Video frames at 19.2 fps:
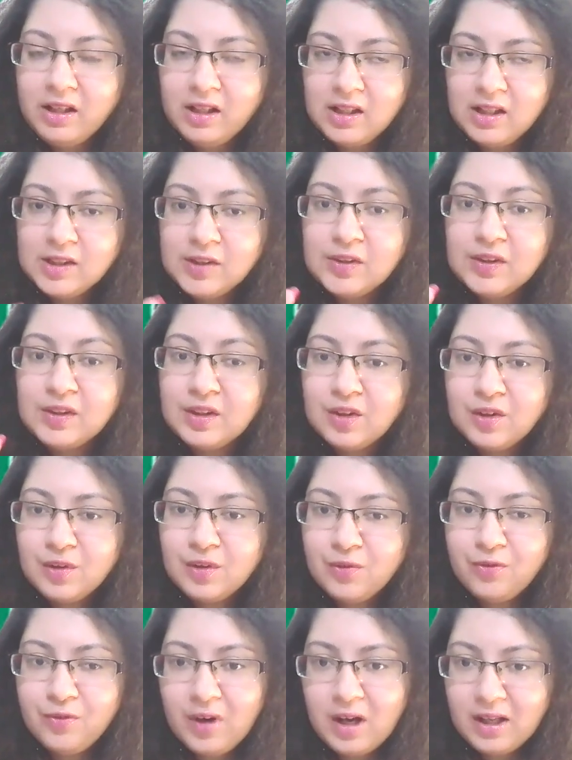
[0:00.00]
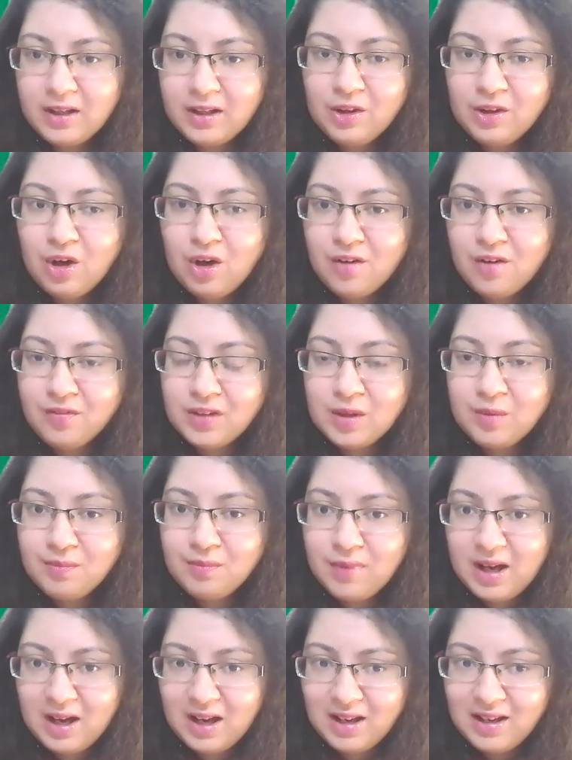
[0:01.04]
is father of the
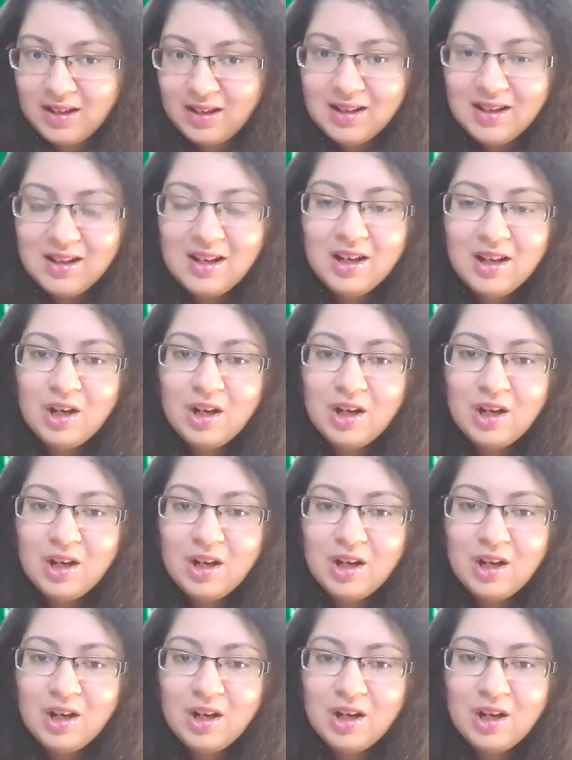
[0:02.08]
man.